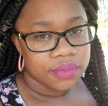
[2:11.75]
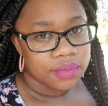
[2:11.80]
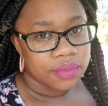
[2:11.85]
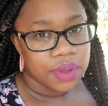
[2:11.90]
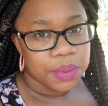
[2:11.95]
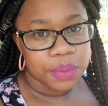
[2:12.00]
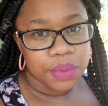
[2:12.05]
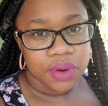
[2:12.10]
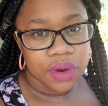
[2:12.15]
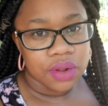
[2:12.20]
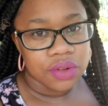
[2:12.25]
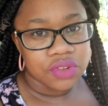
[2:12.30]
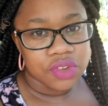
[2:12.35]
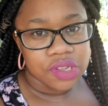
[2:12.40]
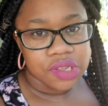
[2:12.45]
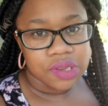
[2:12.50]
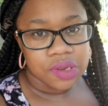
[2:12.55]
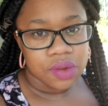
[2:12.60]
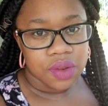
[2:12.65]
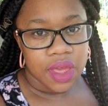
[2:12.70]
people don't
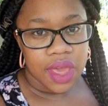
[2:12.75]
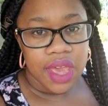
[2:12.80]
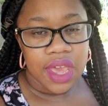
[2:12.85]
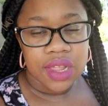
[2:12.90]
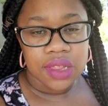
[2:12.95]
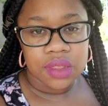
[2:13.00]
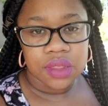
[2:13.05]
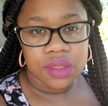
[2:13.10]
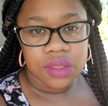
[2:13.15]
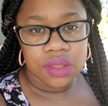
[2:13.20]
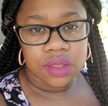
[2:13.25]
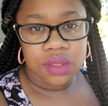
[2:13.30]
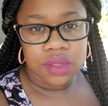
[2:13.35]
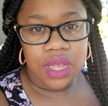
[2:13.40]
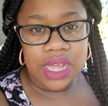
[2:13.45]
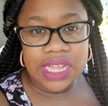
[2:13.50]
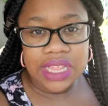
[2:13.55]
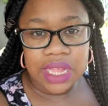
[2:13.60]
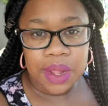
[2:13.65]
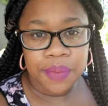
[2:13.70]
just do that. It's
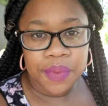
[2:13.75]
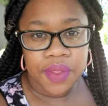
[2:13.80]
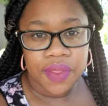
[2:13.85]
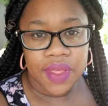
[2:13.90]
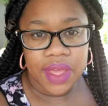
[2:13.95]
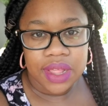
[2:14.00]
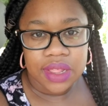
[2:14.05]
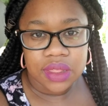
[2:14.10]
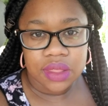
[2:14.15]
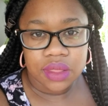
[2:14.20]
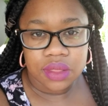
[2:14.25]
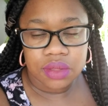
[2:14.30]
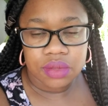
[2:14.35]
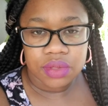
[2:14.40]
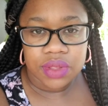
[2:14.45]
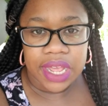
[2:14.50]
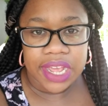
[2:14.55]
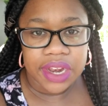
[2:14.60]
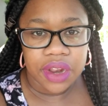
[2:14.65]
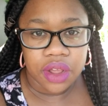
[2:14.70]
it's something that's
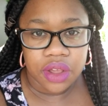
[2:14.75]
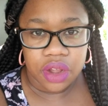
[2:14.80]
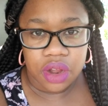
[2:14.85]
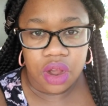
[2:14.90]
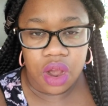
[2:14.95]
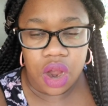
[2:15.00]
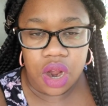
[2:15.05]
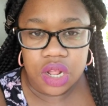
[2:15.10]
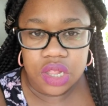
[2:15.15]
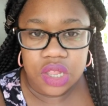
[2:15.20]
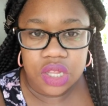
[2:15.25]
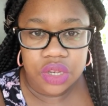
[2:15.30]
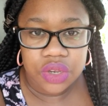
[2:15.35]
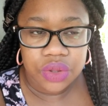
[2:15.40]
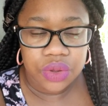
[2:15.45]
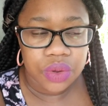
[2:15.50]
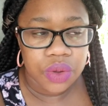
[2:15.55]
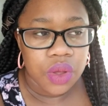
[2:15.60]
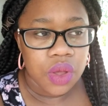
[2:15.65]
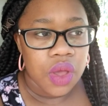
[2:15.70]
laid on your heart to
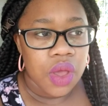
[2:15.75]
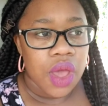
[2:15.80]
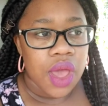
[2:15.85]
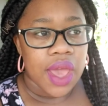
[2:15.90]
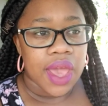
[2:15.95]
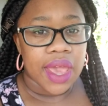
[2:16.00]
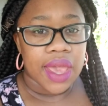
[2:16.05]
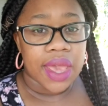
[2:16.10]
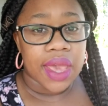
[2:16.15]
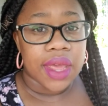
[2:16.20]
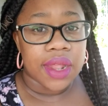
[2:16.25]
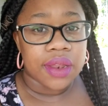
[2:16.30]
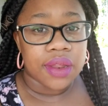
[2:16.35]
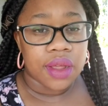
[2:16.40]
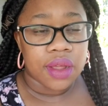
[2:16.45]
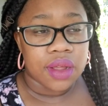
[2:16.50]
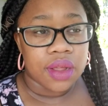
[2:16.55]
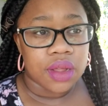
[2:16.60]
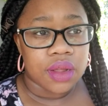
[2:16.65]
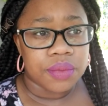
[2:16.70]
do. And
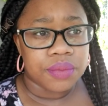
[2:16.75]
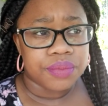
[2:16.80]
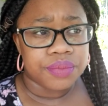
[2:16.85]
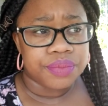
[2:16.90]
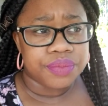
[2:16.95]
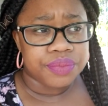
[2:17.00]
um,